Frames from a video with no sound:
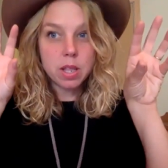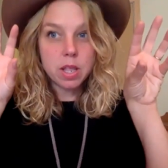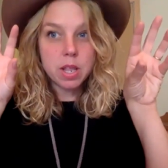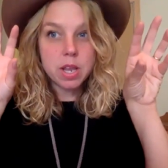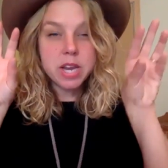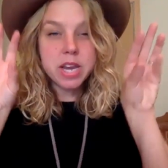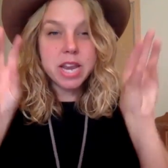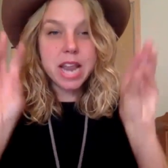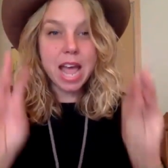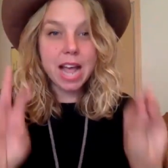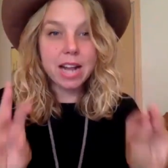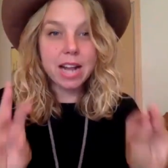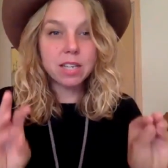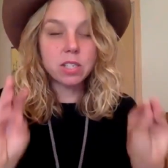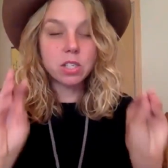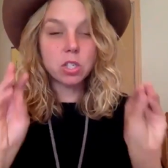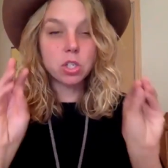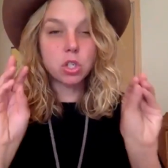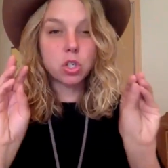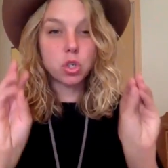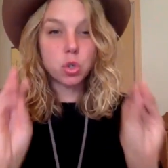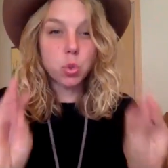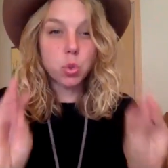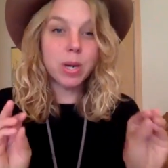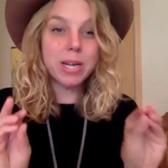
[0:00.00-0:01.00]
next
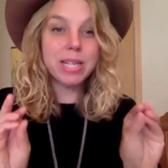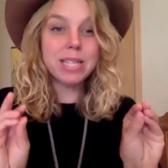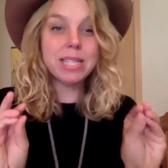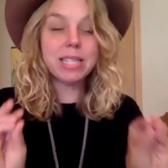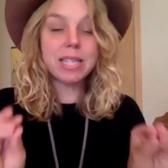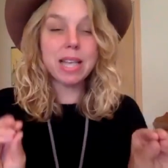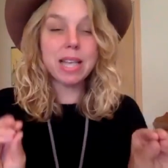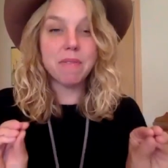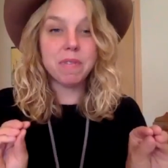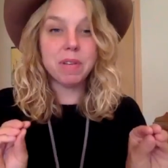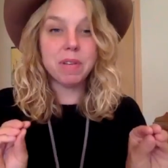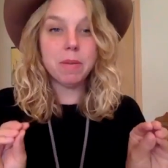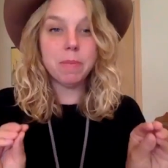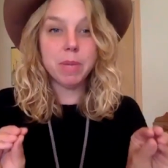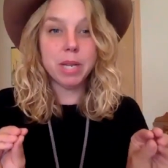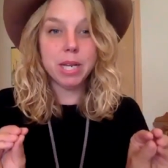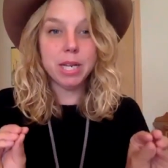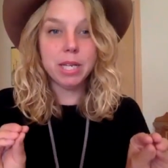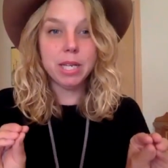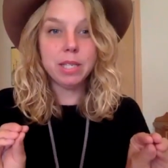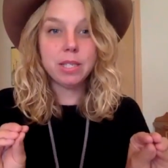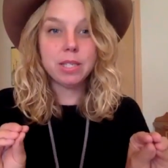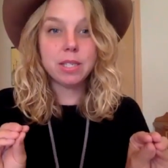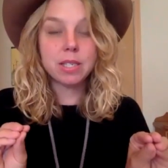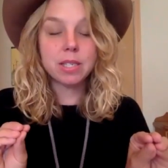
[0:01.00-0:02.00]
27
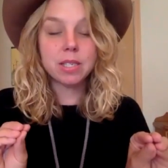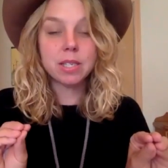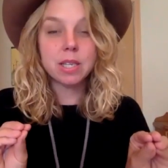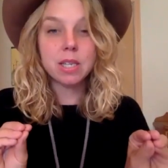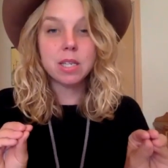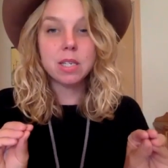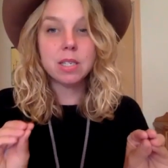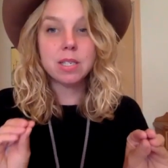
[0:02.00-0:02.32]
minutes